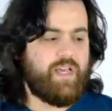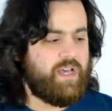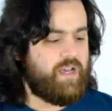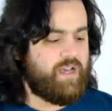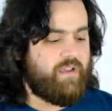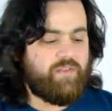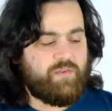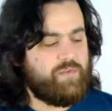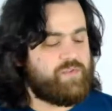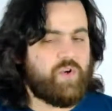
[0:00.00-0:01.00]

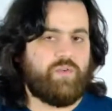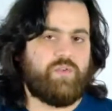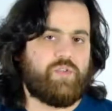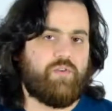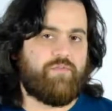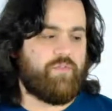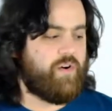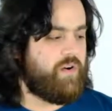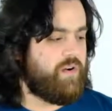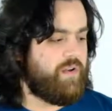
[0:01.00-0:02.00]
Everything we've shown you so
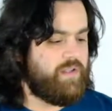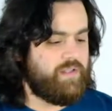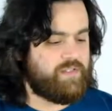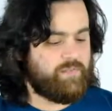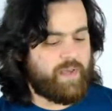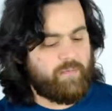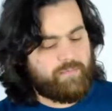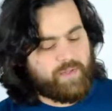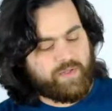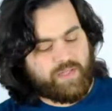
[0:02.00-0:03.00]
far is about
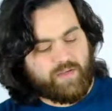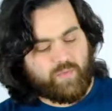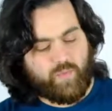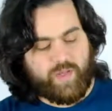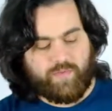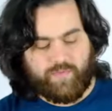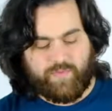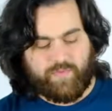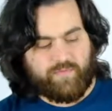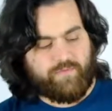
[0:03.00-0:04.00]
building with
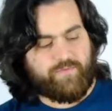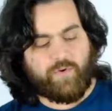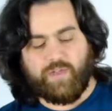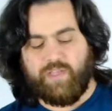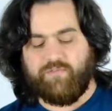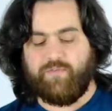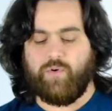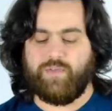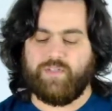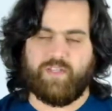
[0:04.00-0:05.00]
fully
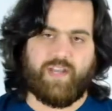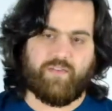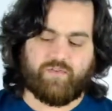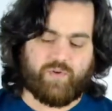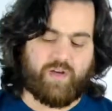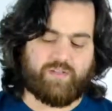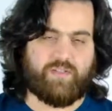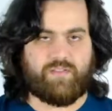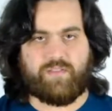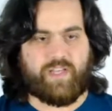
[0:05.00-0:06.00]
folded together
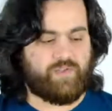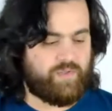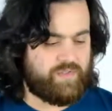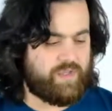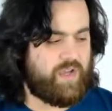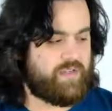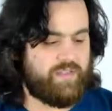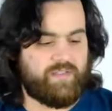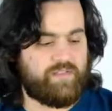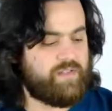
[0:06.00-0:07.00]
Troxes, tetras,
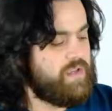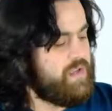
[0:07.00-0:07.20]
octas.